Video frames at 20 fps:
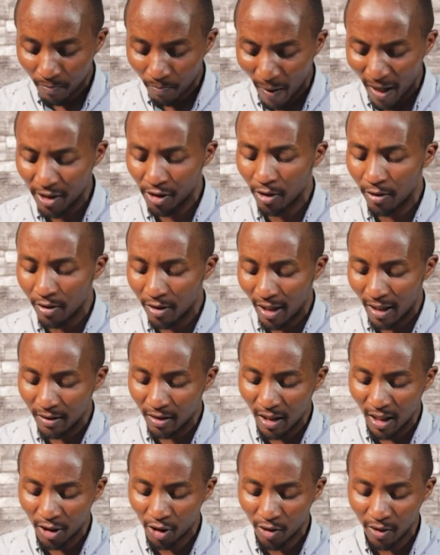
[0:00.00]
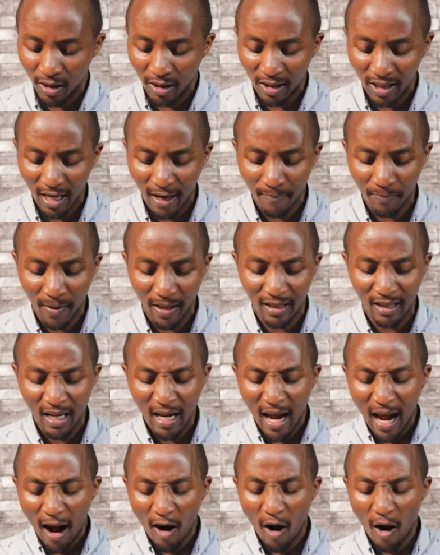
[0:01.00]
Passion Translation is saying, that
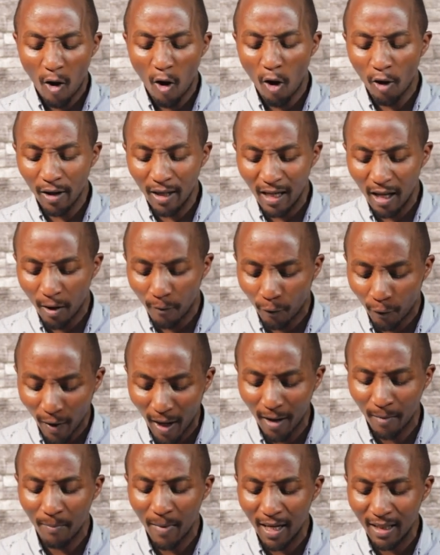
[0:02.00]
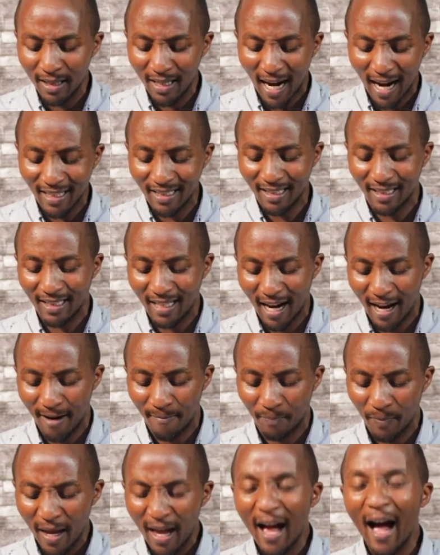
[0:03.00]
only a fragment at a
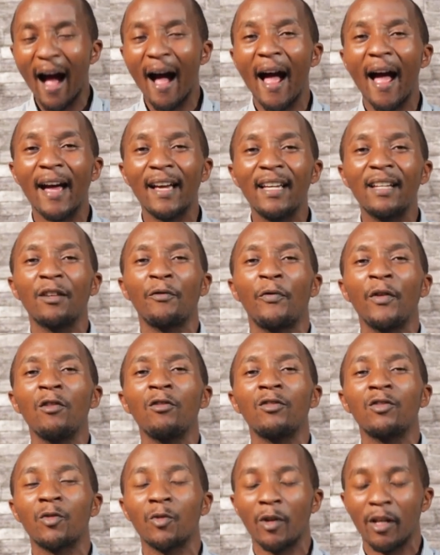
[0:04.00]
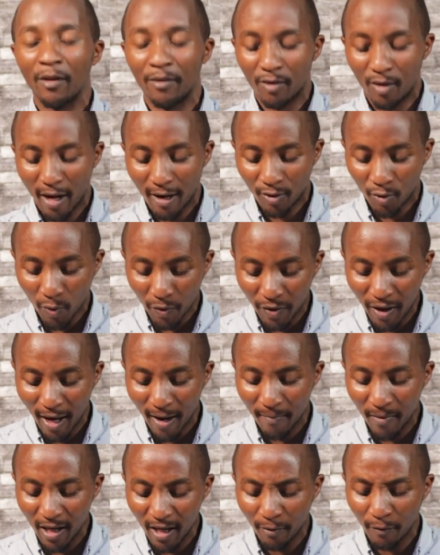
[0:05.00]
time. Uh, he revealed to, uh, to
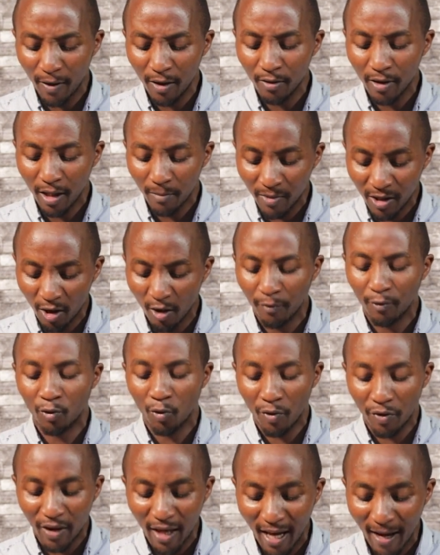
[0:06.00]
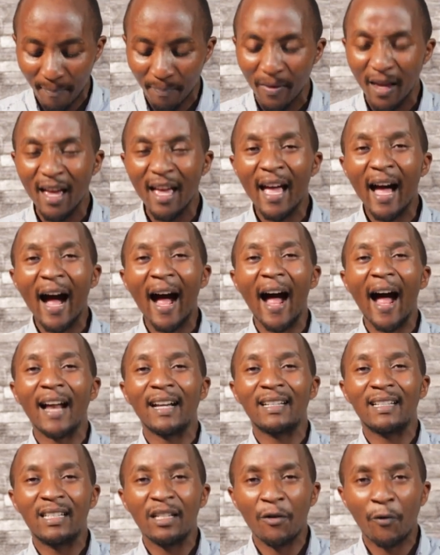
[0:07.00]
them, he revealed himself to them
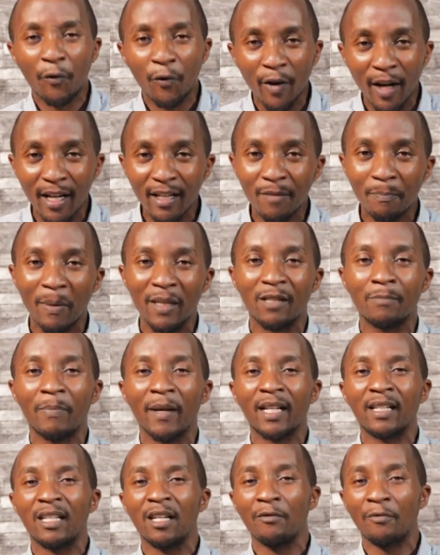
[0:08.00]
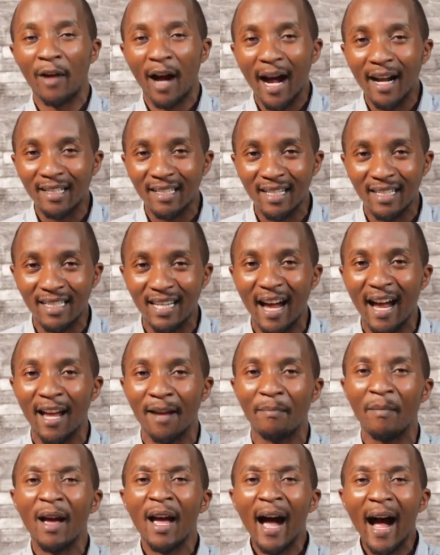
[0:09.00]
a different perspective at a time,